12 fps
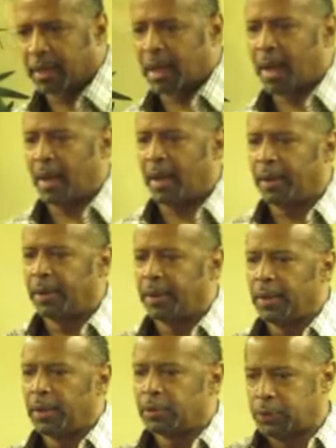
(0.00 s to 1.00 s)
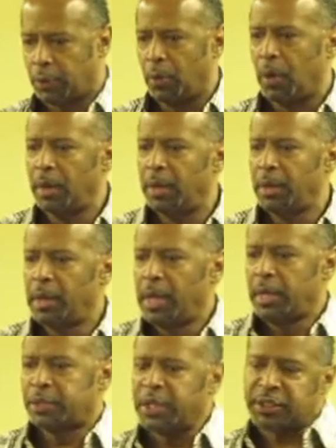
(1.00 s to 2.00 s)
of God to her.
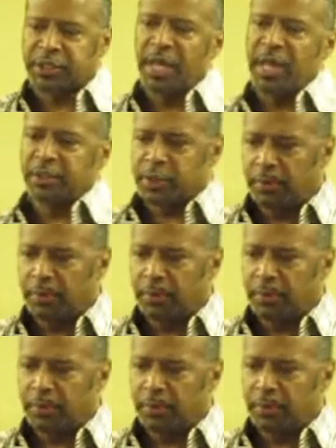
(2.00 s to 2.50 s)
She sees